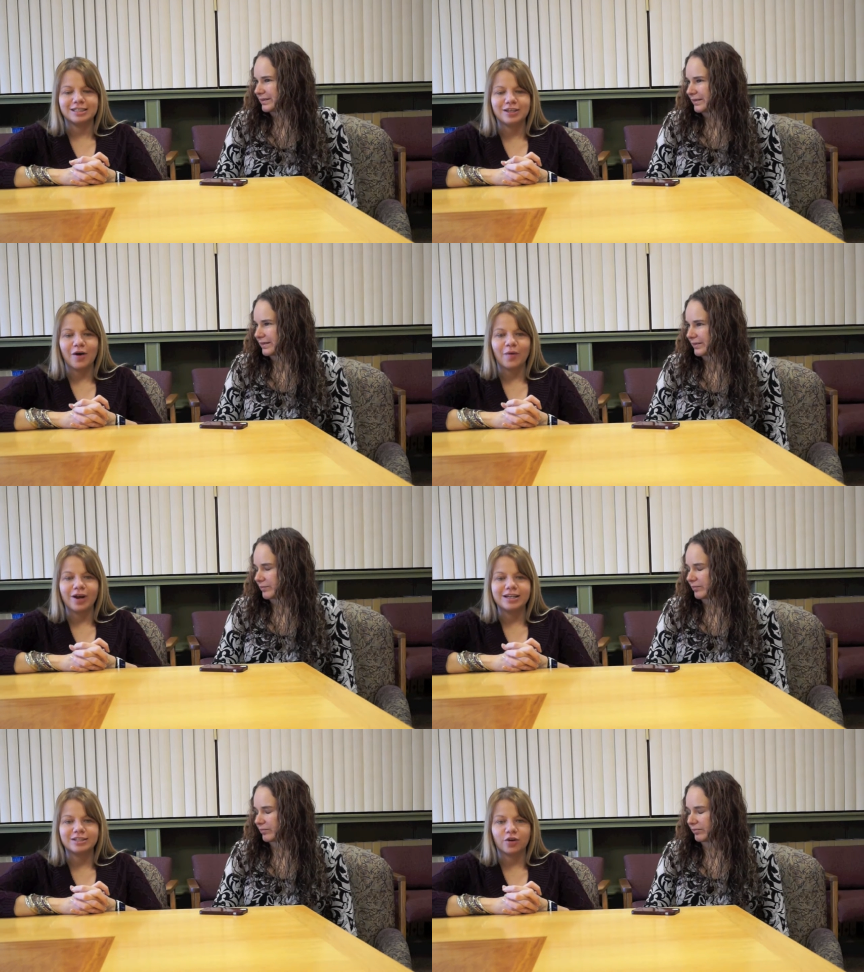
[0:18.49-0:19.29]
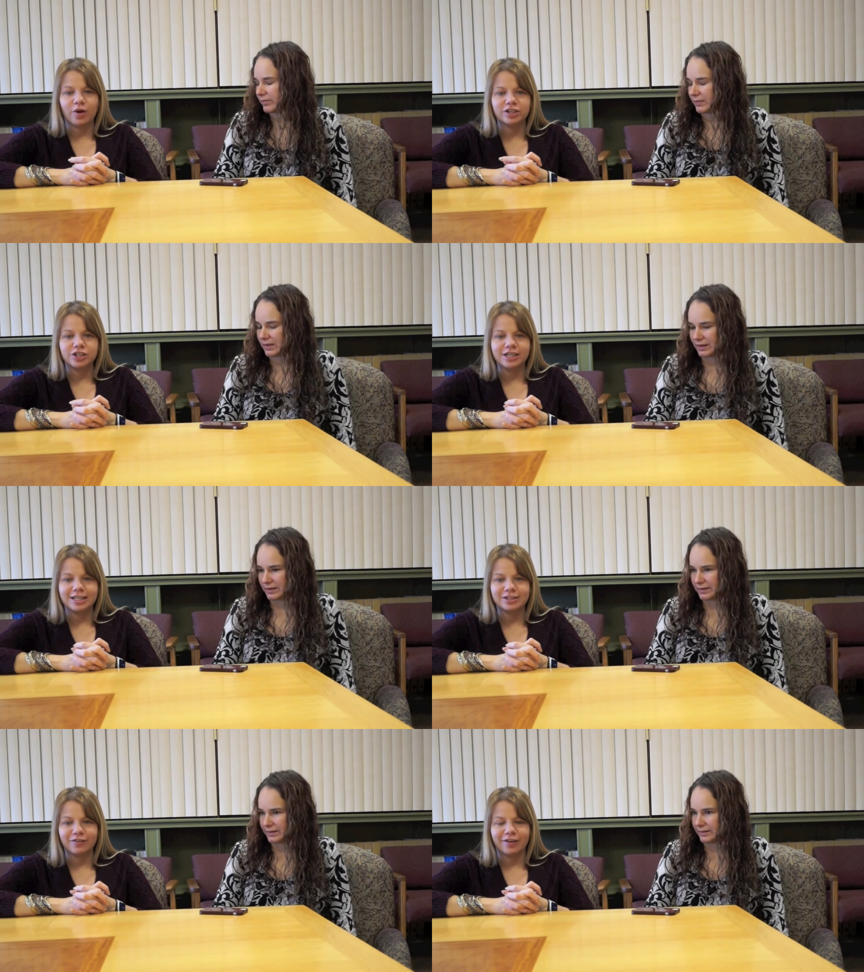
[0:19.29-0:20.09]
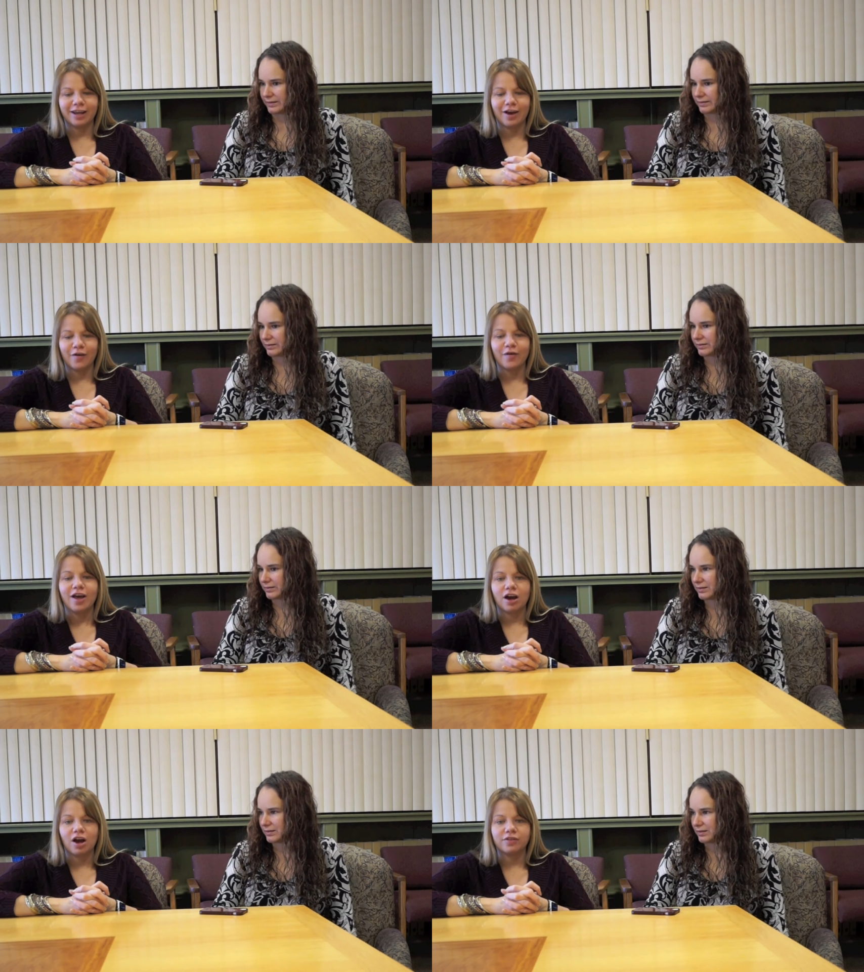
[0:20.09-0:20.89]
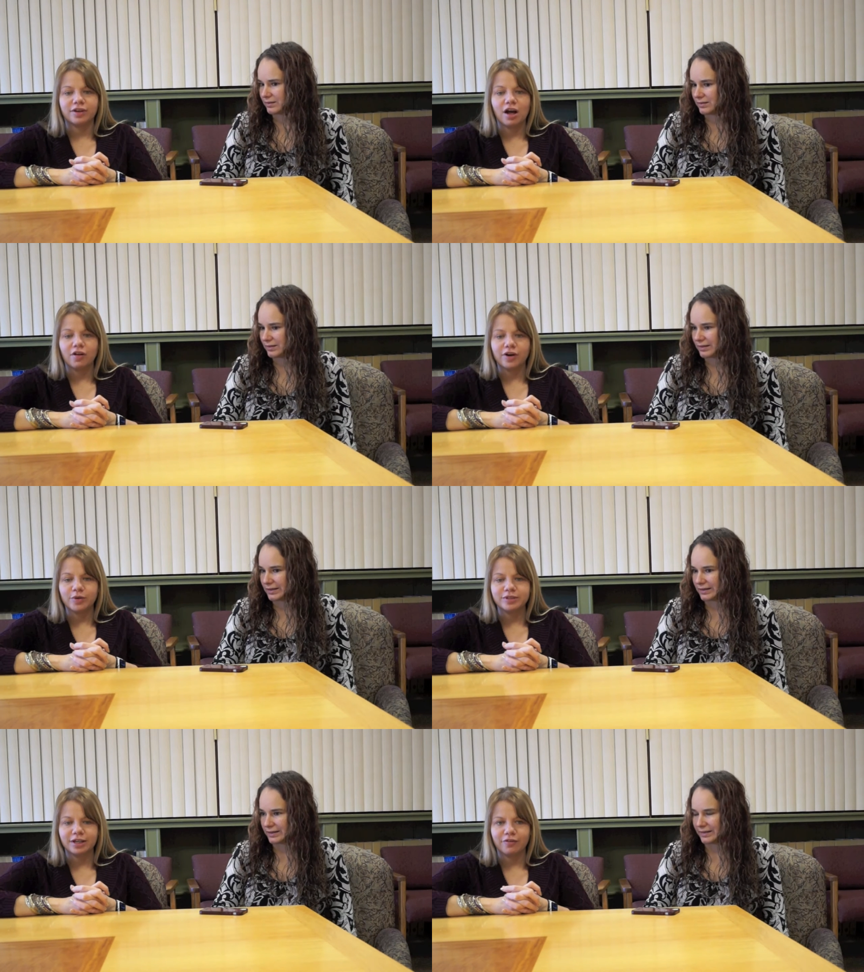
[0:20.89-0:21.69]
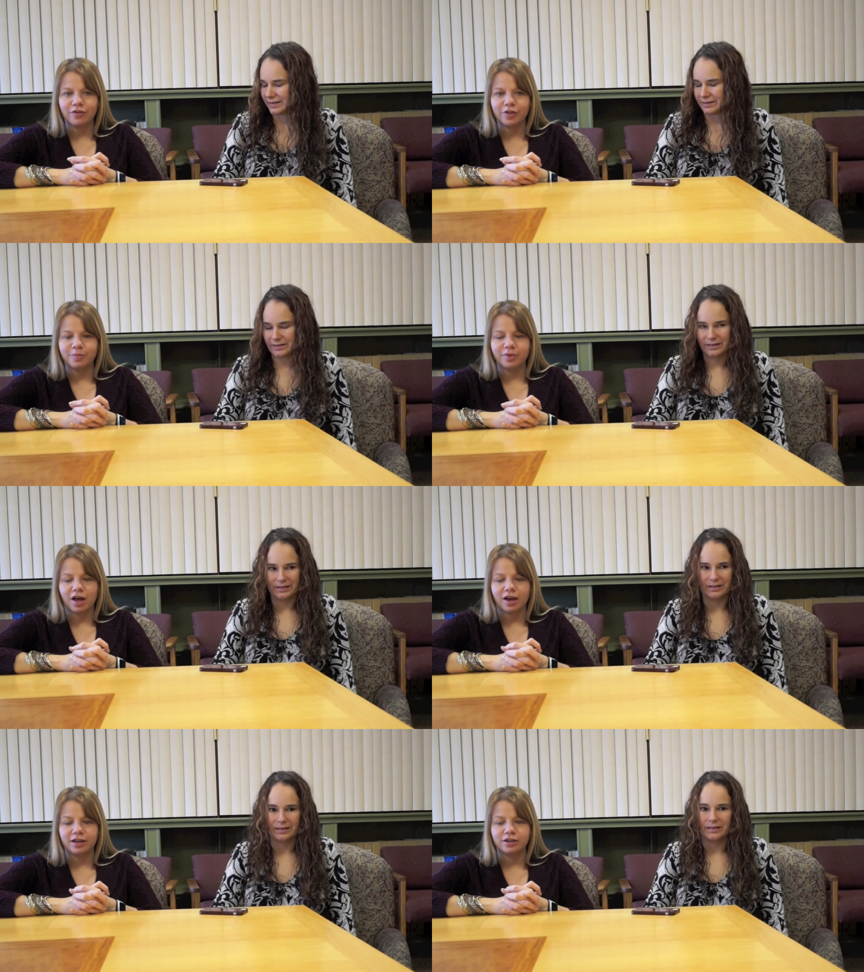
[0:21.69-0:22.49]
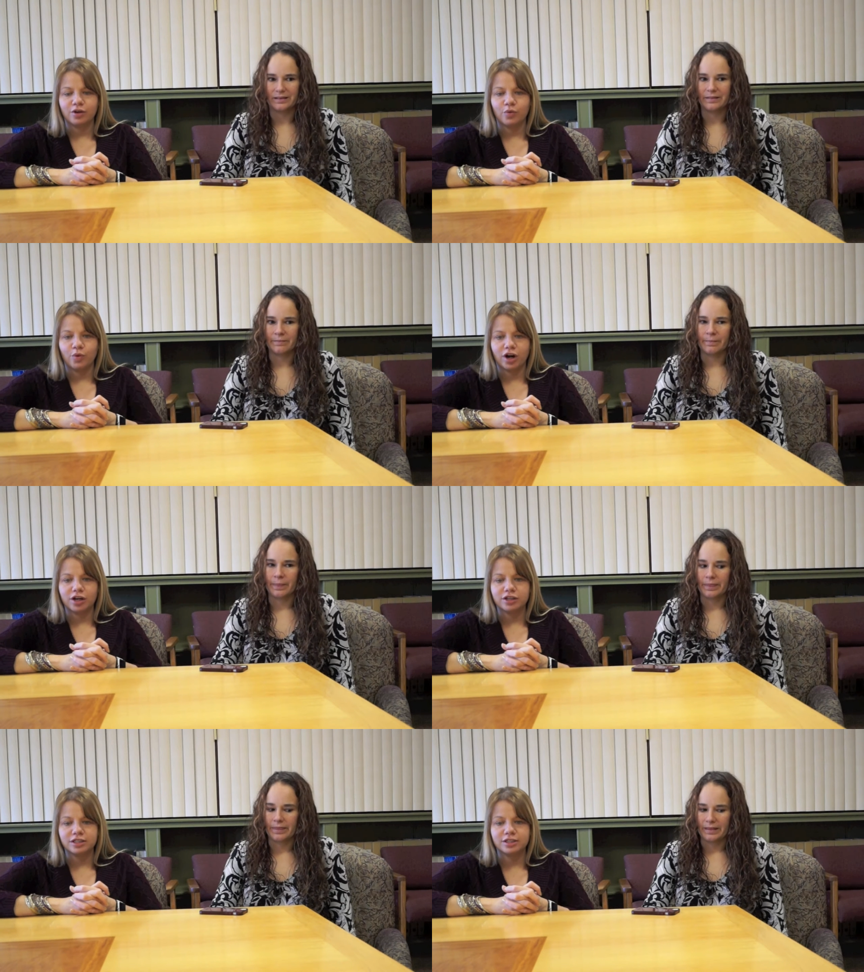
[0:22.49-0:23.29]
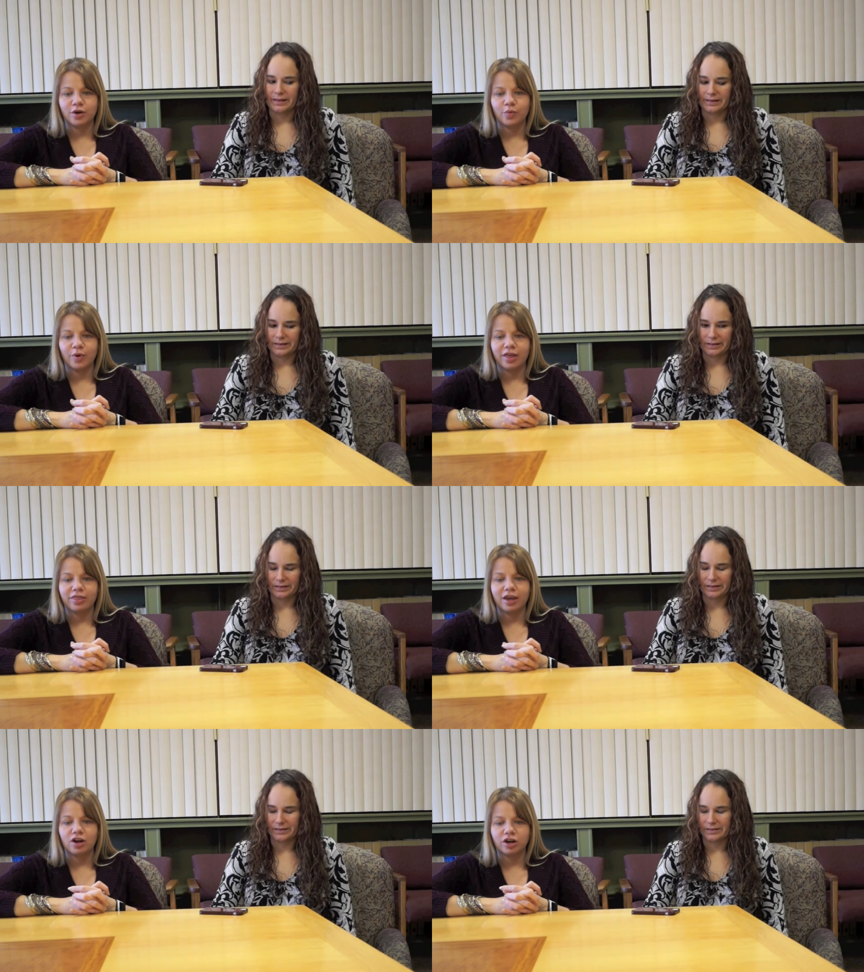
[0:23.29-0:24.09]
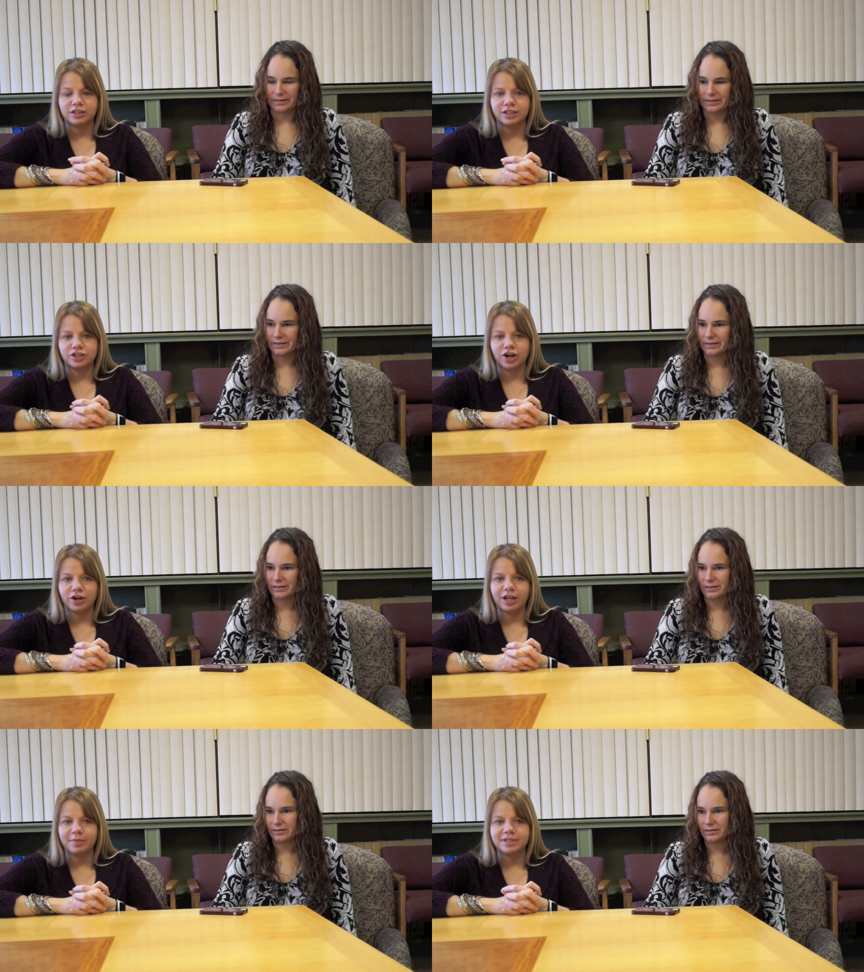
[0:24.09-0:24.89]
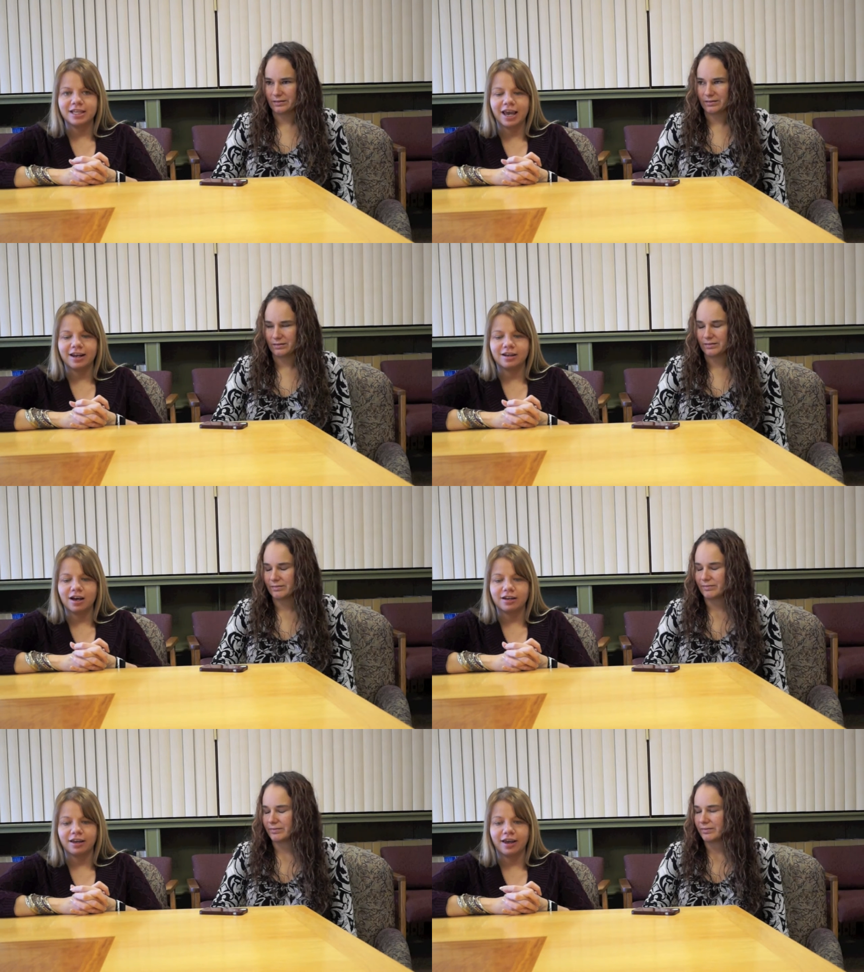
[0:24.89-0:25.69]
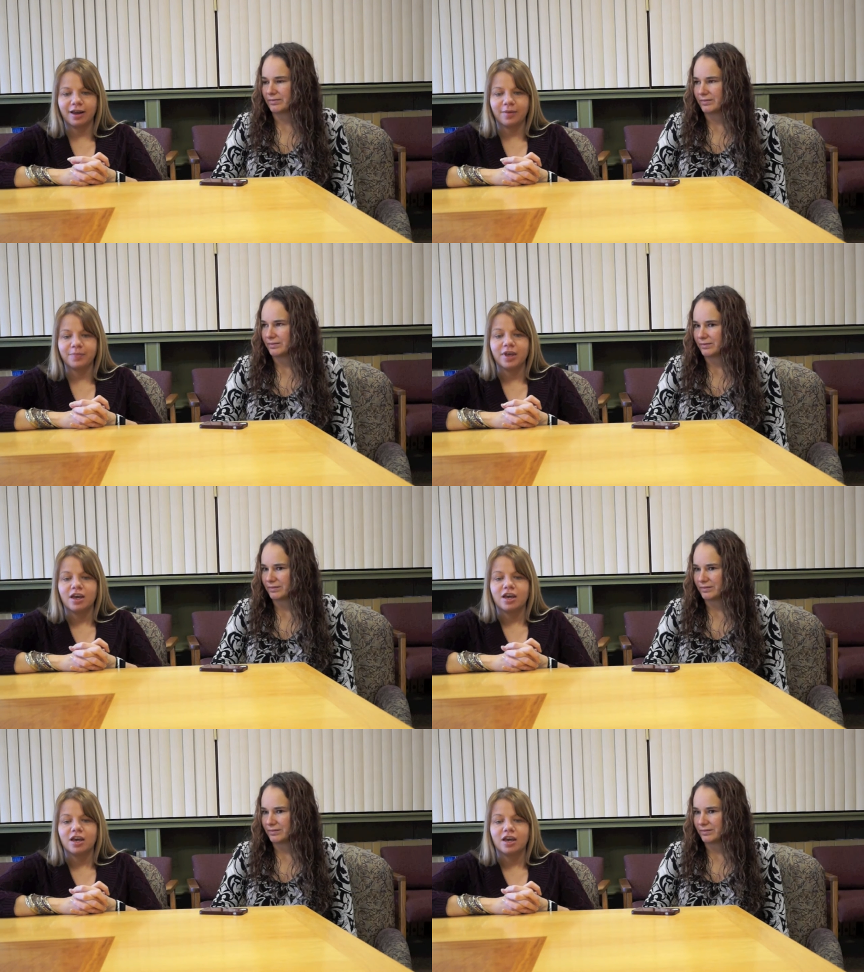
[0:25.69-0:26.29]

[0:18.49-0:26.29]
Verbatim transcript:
Speaker 1: So it is a question and answer video the Colorado Center for the Blind works with an art teacher. Her name is Ann Cunningham.